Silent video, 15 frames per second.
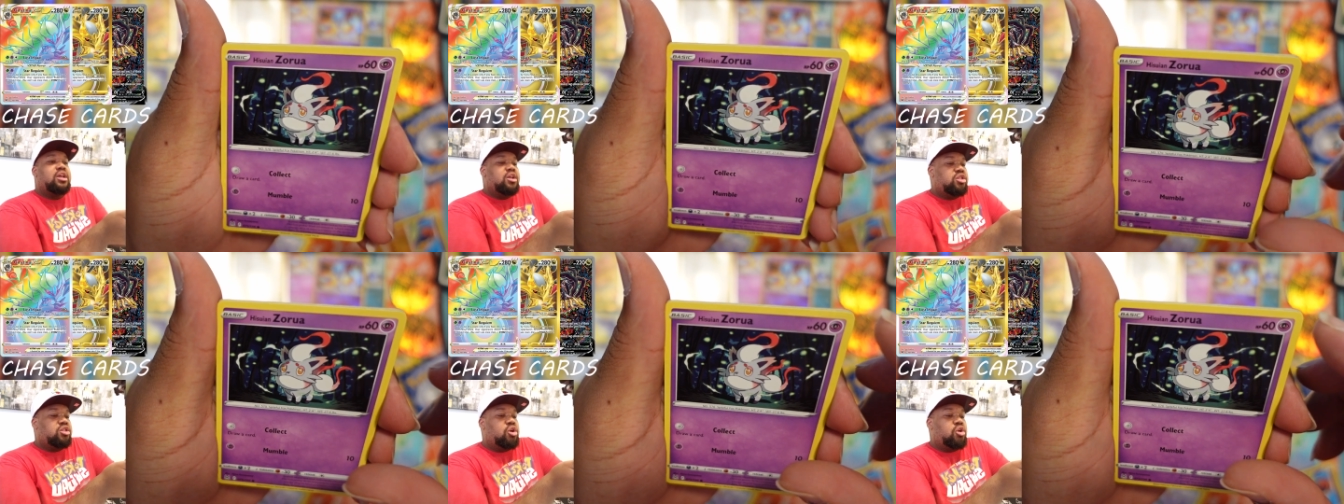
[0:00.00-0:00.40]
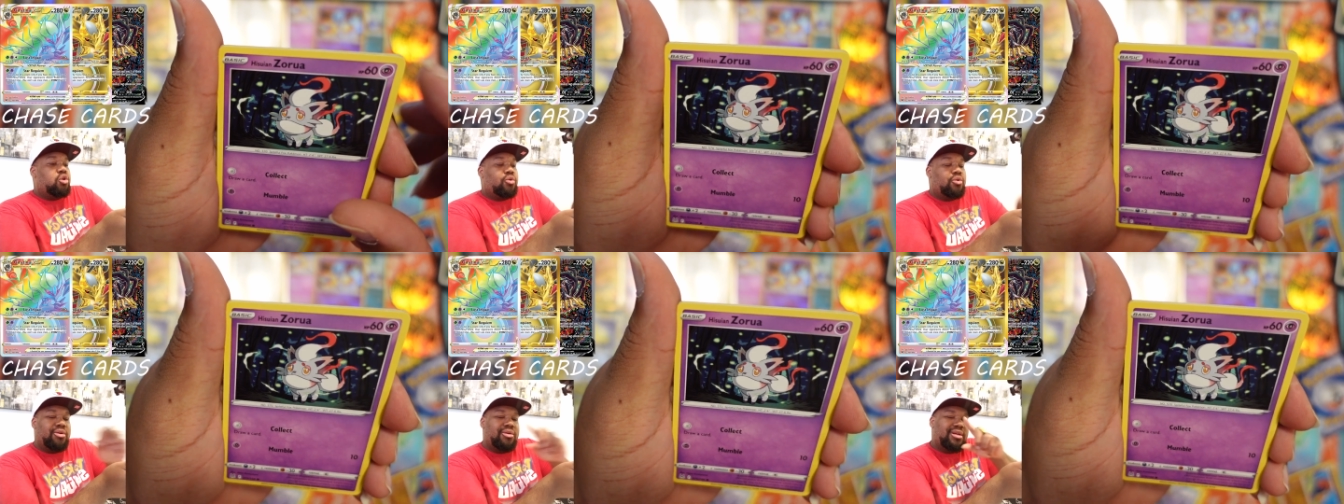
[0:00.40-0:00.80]

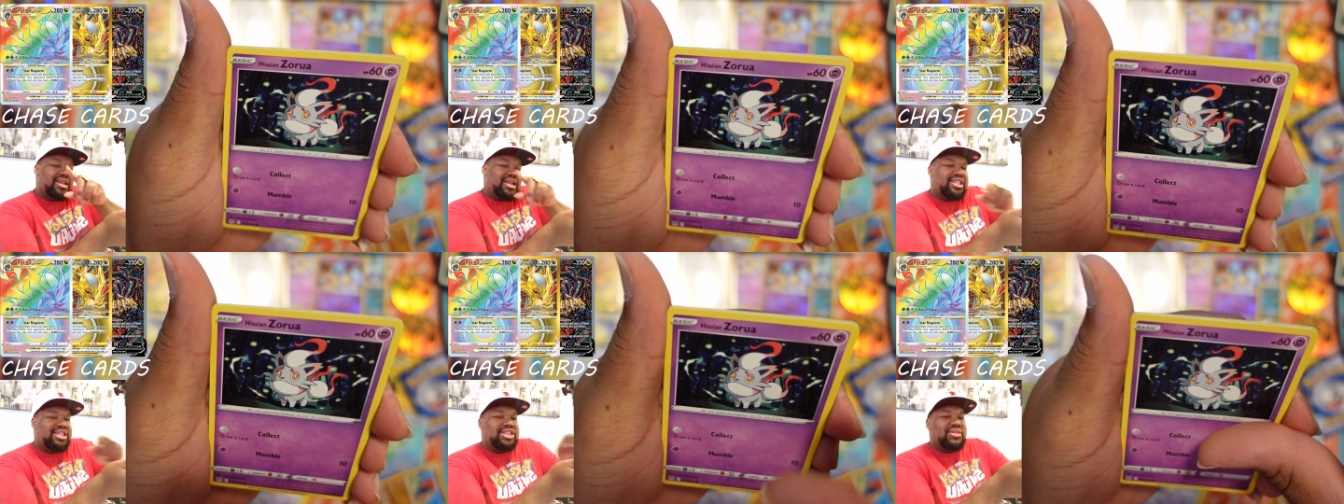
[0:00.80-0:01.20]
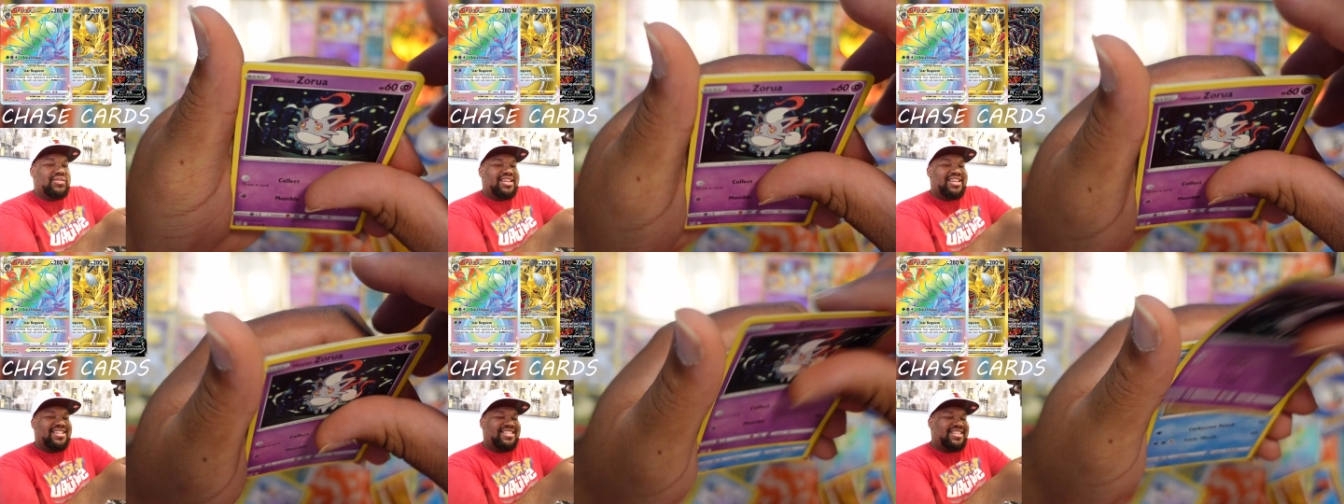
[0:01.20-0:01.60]
Zorro,
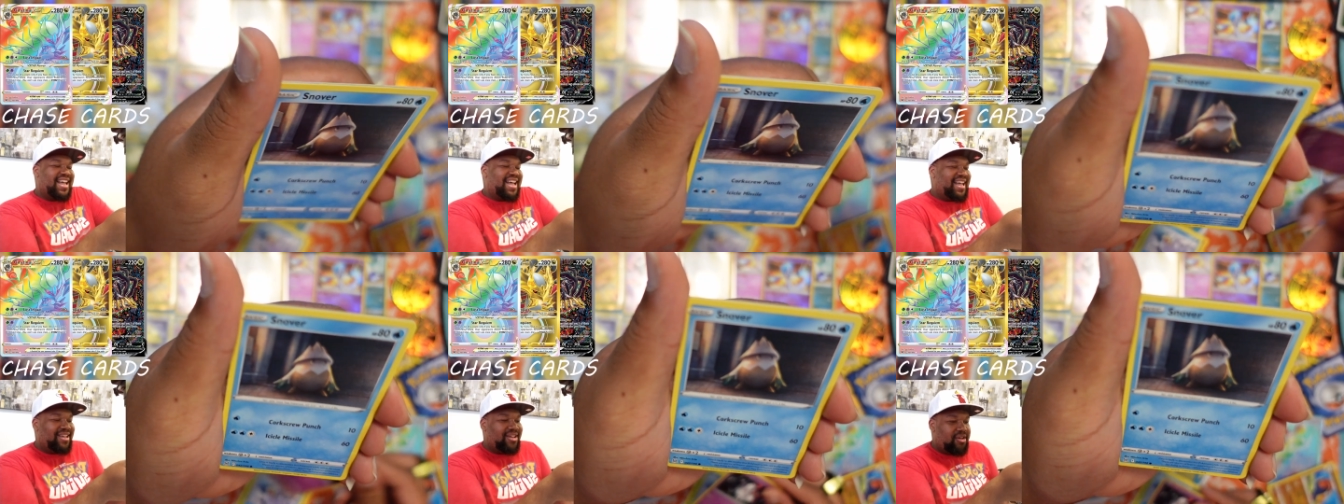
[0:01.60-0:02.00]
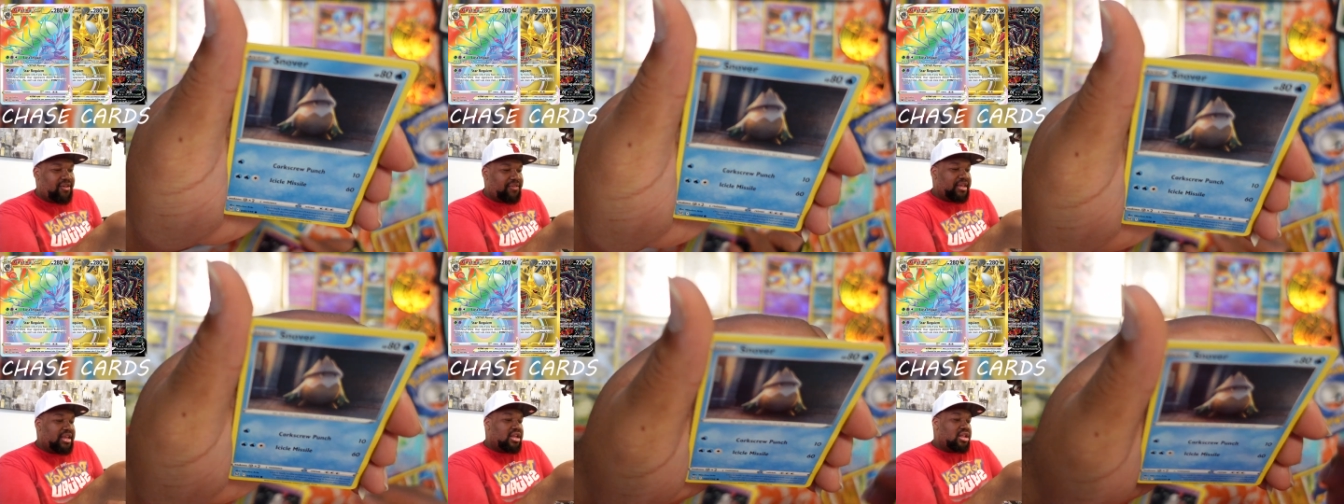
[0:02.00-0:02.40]
Sicilian Style,
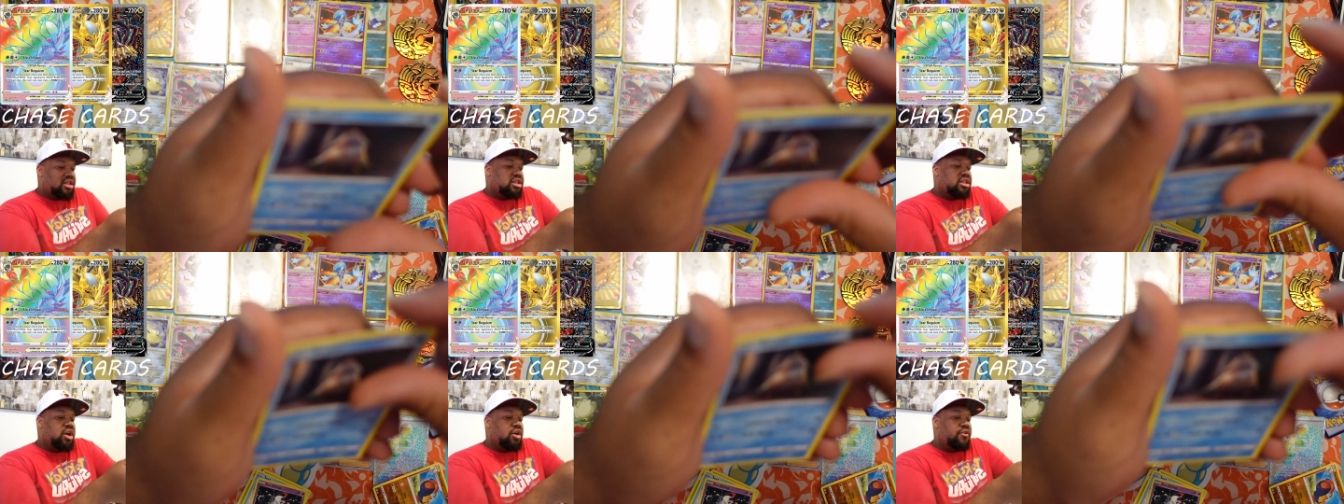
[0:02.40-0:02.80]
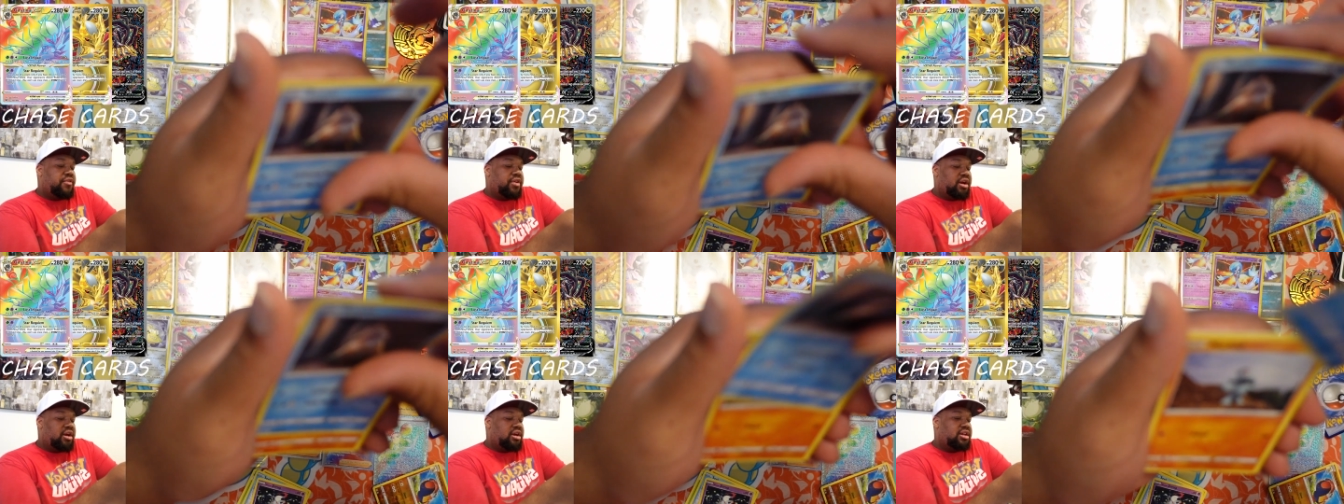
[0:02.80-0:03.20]

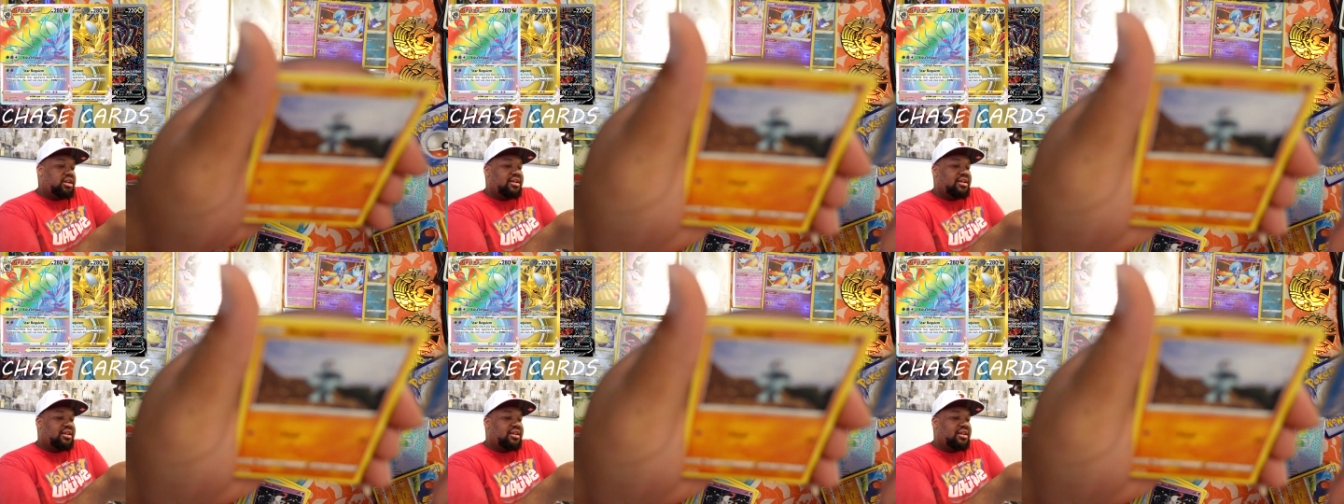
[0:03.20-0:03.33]
Snowford,